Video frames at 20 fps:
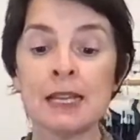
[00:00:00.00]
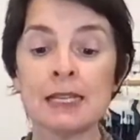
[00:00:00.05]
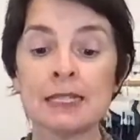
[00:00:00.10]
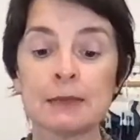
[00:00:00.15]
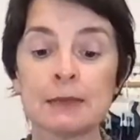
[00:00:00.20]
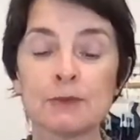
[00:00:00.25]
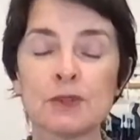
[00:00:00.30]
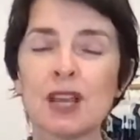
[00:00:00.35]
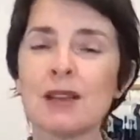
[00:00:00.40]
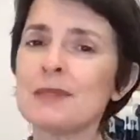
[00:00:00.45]

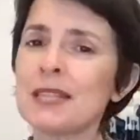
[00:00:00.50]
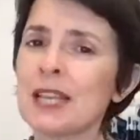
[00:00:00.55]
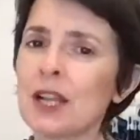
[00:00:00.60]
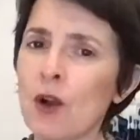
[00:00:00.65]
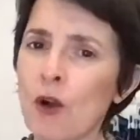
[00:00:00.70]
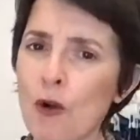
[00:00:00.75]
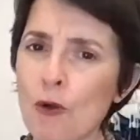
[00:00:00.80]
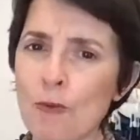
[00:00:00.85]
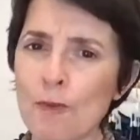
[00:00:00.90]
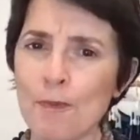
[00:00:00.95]
Sometimes they're
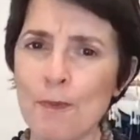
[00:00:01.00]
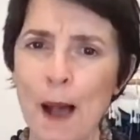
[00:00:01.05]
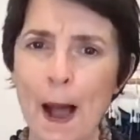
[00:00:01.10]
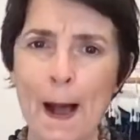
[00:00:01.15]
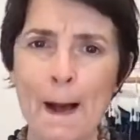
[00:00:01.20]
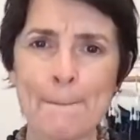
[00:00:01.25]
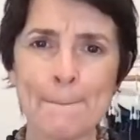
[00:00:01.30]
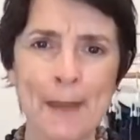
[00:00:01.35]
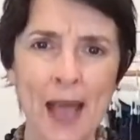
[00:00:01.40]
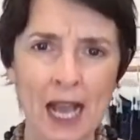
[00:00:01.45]
called
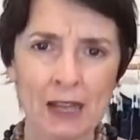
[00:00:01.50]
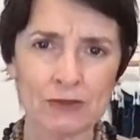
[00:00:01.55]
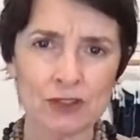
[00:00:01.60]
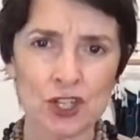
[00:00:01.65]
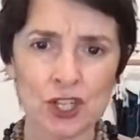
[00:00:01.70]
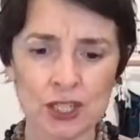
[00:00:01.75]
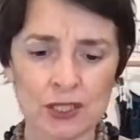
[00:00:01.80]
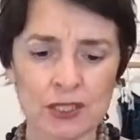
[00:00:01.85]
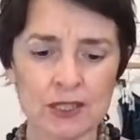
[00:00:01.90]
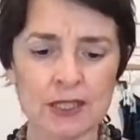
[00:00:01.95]

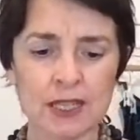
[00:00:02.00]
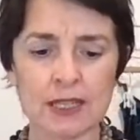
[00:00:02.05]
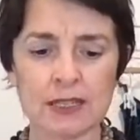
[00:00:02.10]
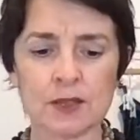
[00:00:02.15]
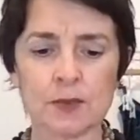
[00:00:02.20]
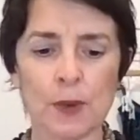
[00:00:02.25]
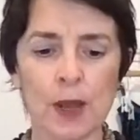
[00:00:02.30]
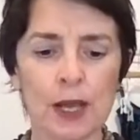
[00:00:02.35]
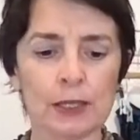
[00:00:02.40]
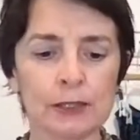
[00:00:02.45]
pouches
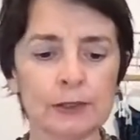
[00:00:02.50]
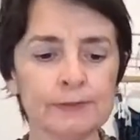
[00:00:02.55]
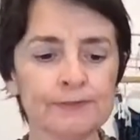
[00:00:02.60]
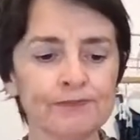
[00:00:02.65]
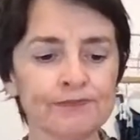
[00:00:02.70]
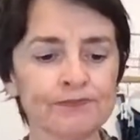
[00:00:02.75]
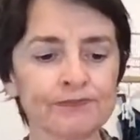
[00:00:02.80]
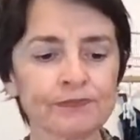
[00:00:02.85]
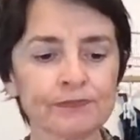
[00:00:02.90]
as well.